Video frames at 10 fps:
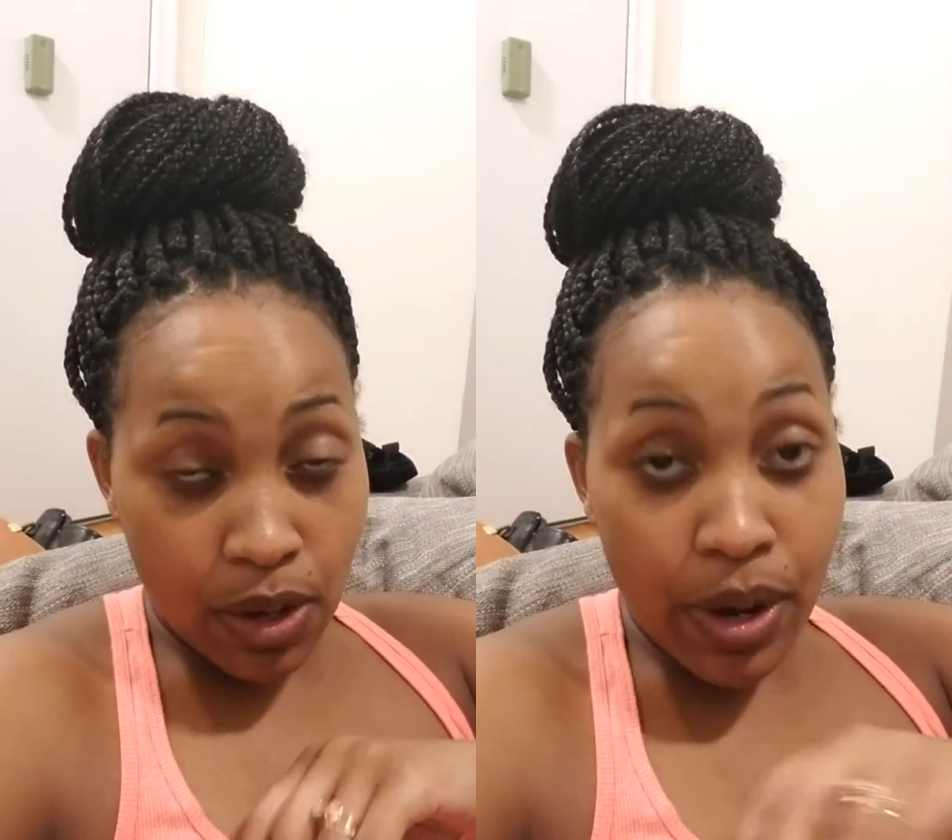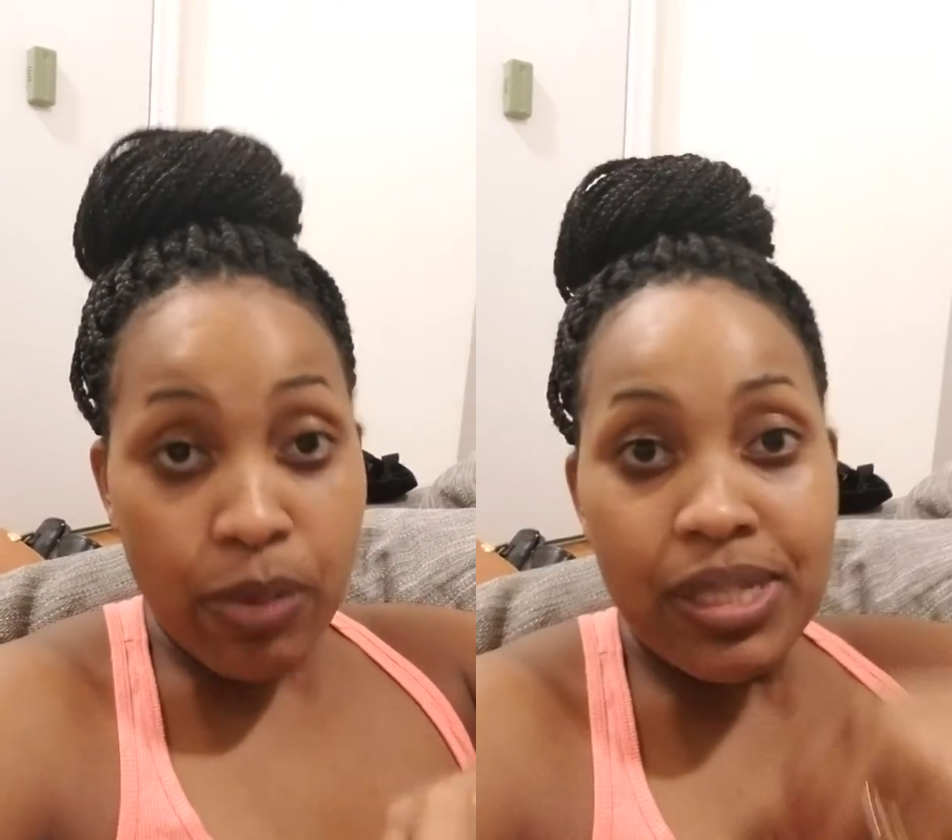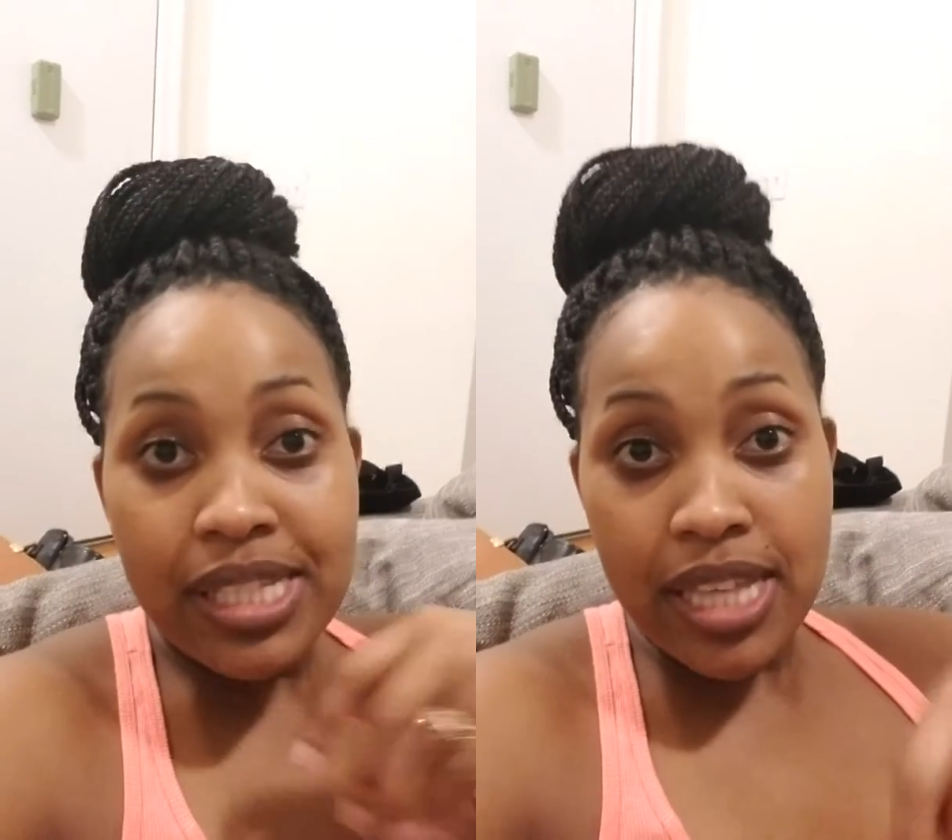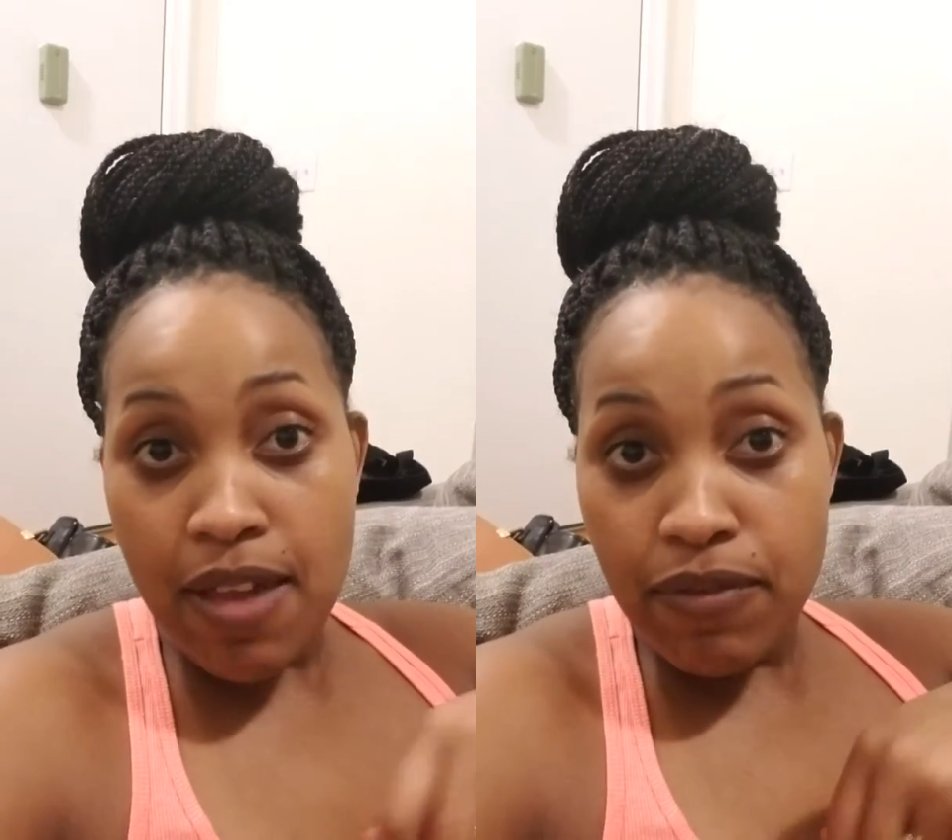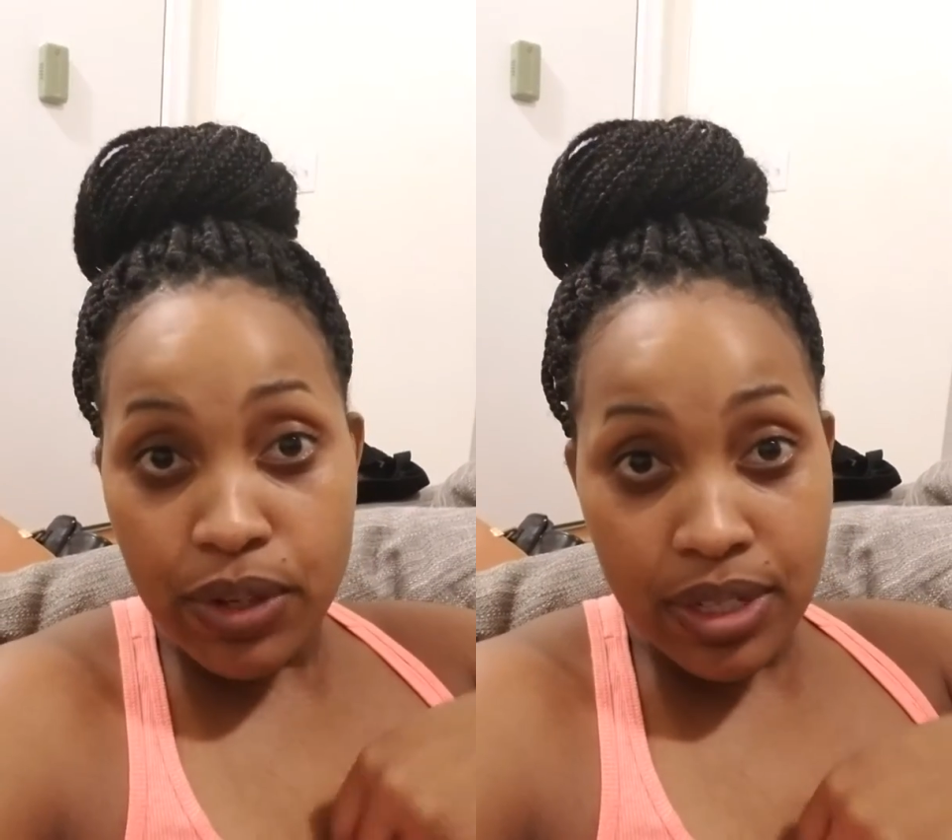or I would
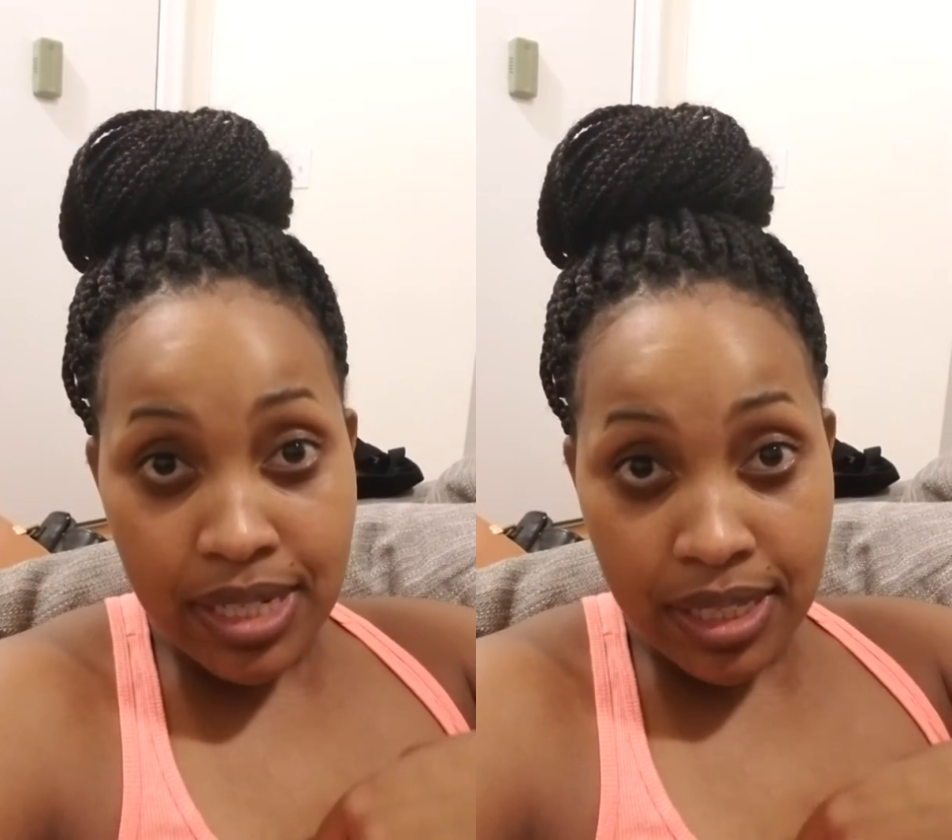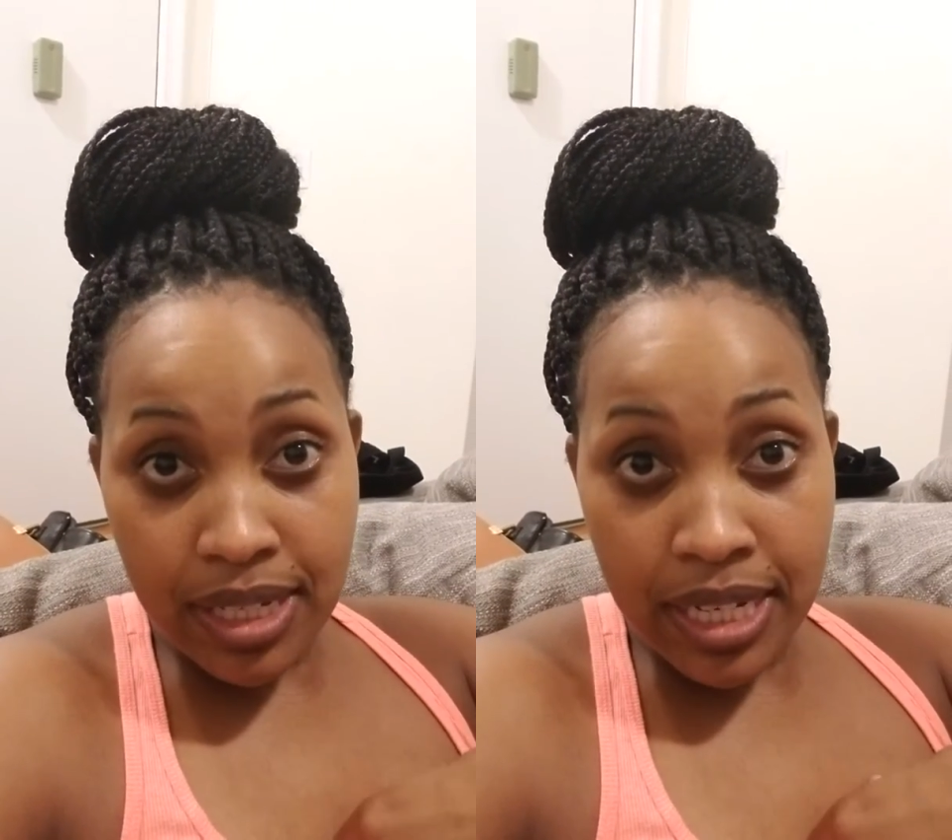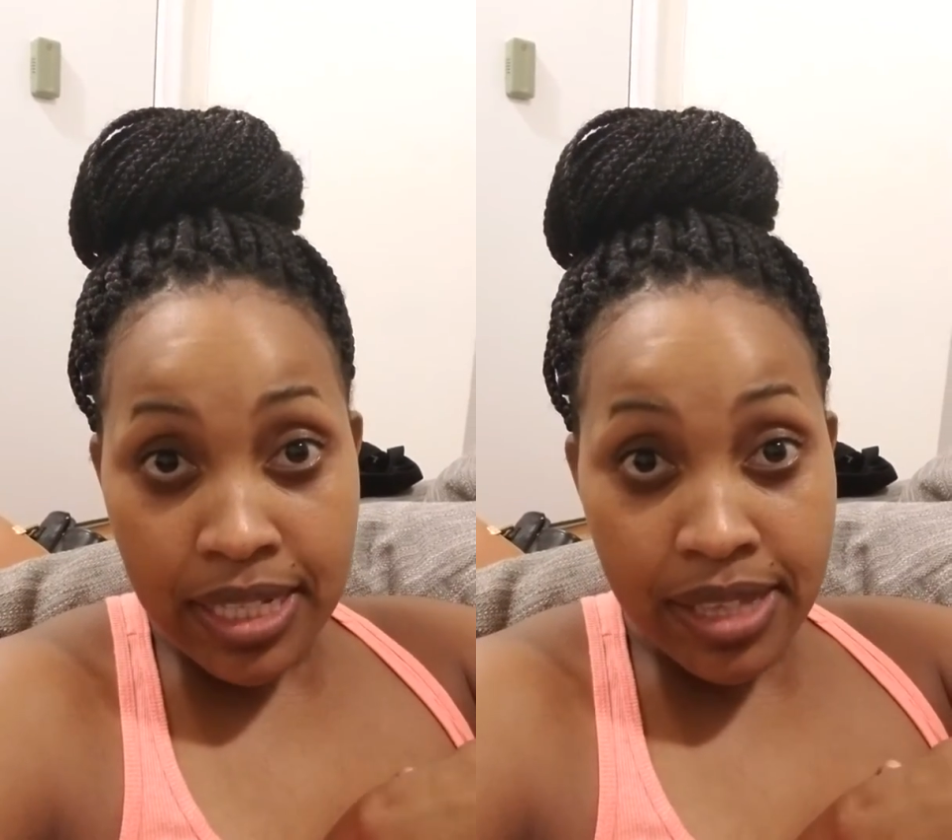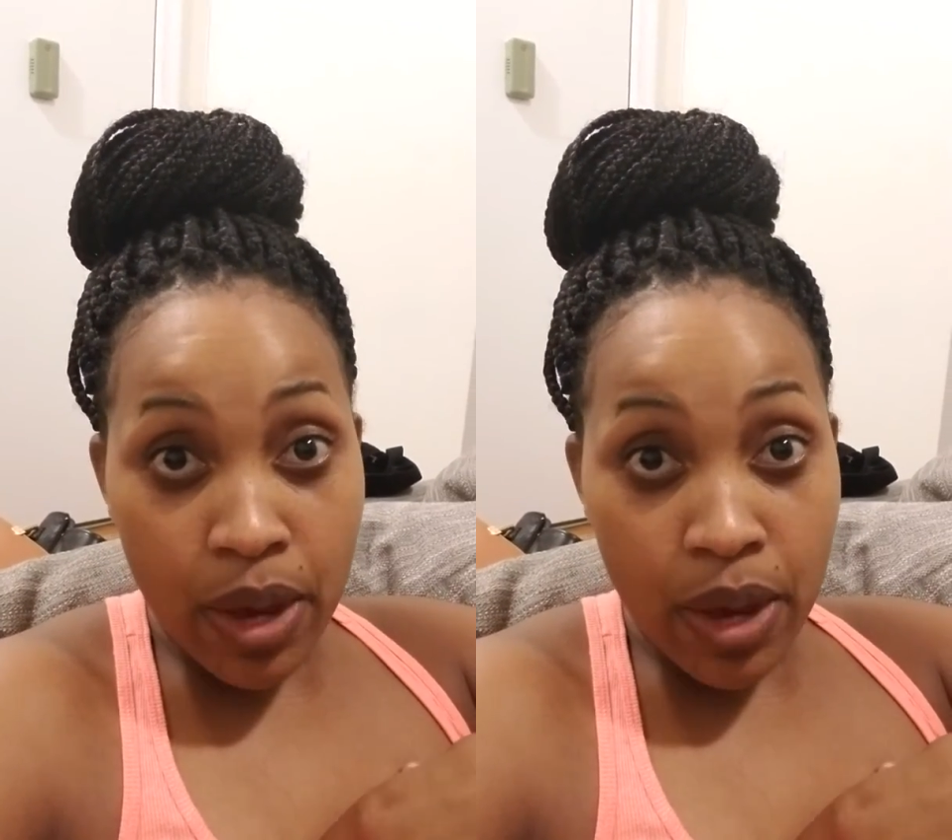save for utilities.